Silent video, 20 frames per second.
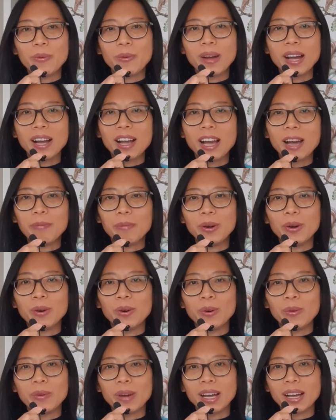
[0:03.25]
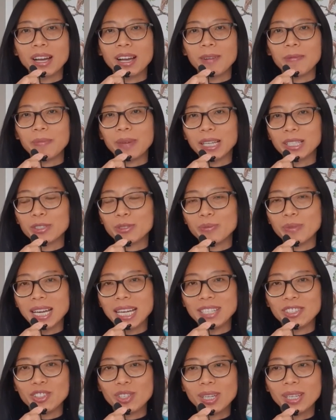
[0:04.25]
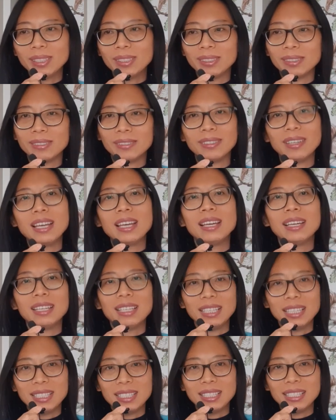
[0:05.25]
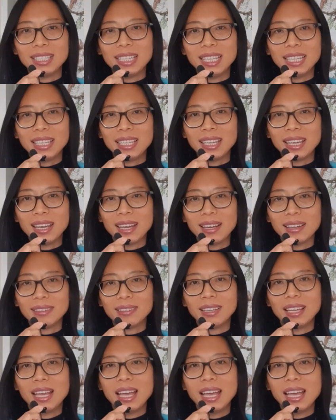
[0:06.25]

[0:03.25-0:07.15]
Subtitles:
Welcome or welcome back to my channel. It's Lee here.